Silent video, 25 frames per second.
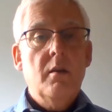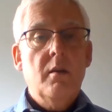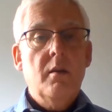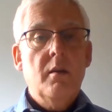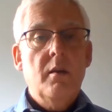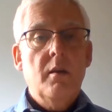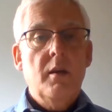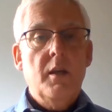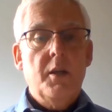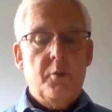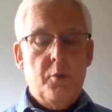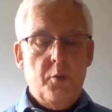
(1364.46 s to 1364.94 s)

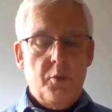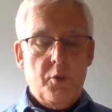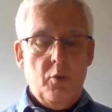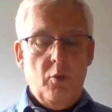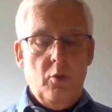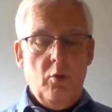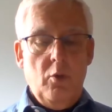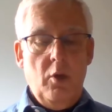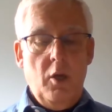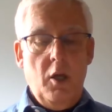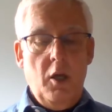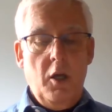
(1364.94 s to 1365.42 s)
It was
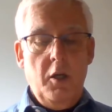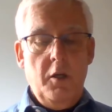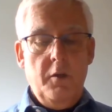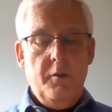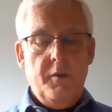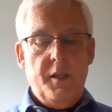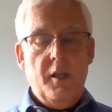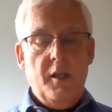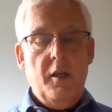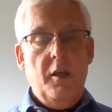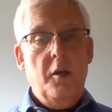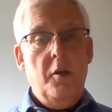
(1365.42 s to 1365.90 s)
all over
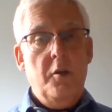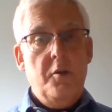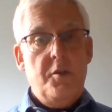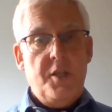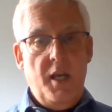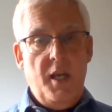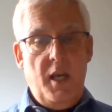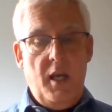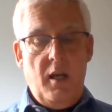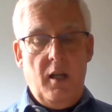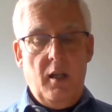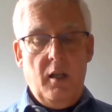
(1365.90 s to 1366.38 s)
the
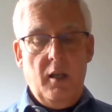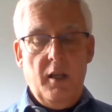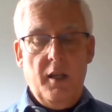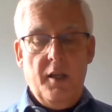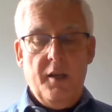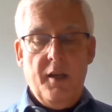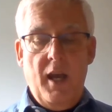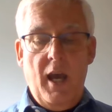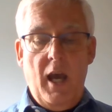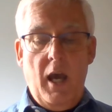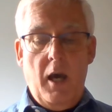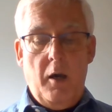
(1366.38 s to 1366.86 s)
hotel
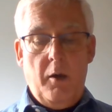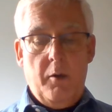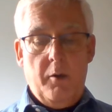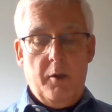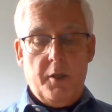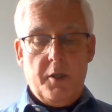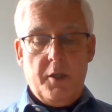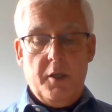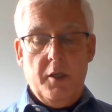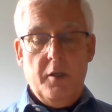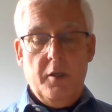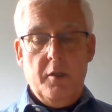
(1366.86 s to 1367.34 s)
an hour
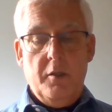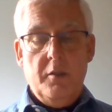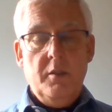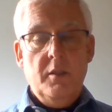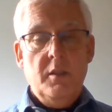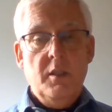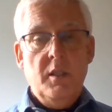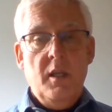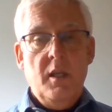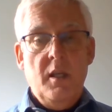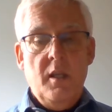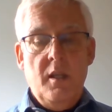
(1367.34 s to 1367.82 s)
ago
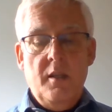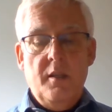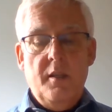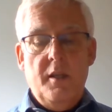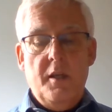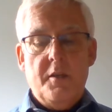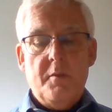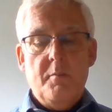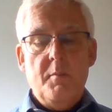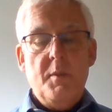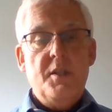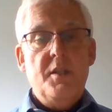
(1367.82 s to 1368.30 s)

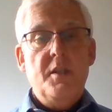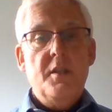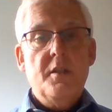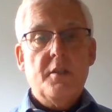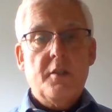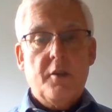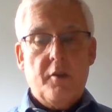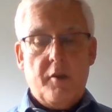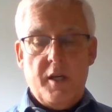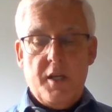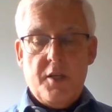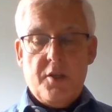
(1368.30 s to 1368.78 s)
that Mrs.
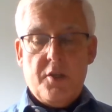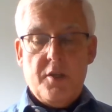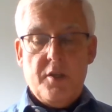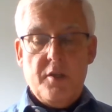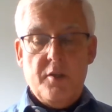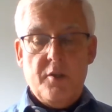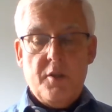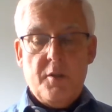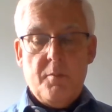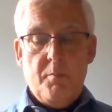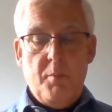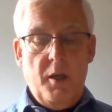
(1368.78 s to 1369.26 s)

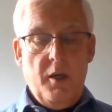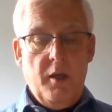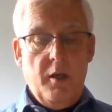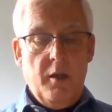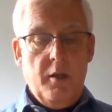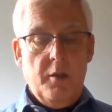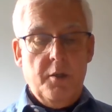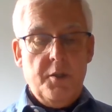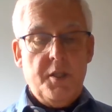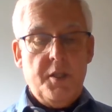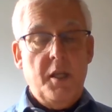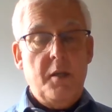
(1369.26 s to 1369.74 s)
Gregson's
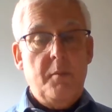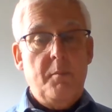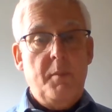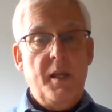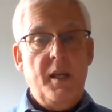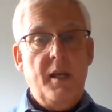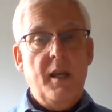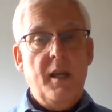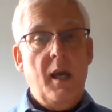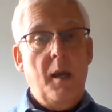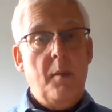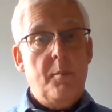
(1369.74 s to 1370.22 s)
pearls had
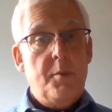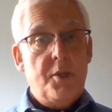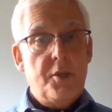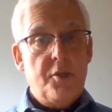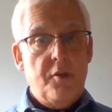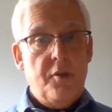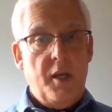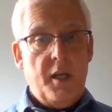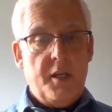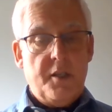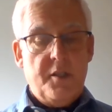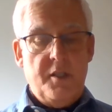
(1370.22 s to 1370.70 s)
been
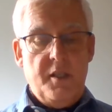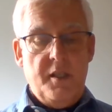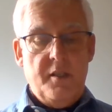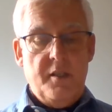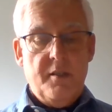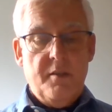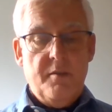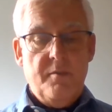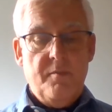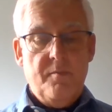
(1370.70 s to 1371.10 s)
abstracted.